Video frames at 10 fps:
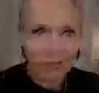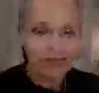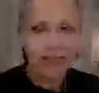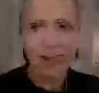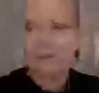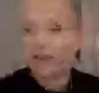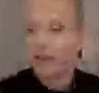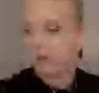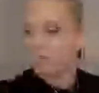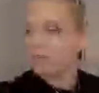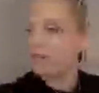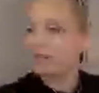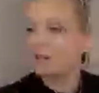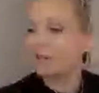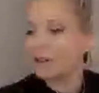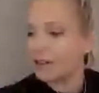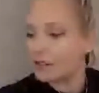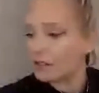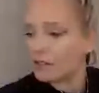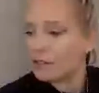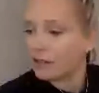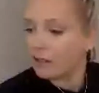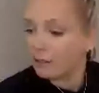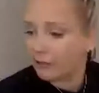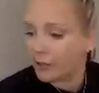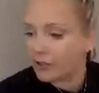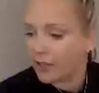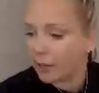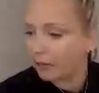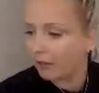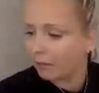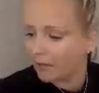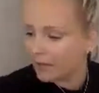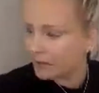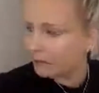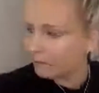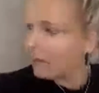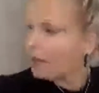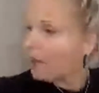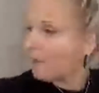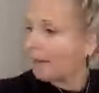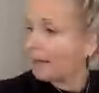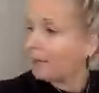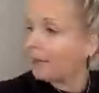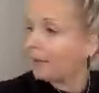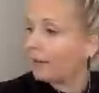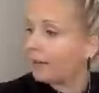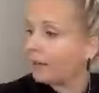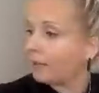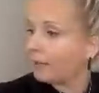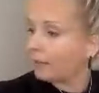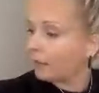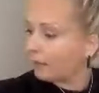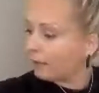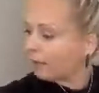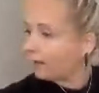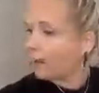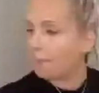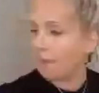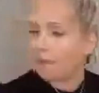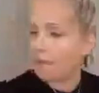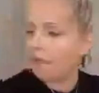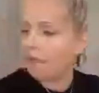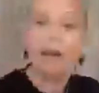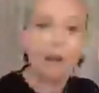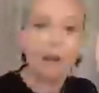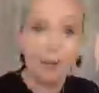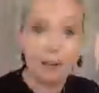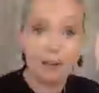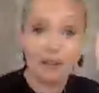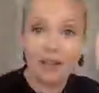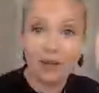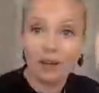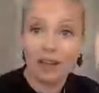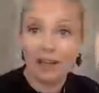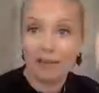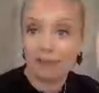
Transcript: Sometimes the first couple of minutes might be a little bit blurry, but I hope you can see okay.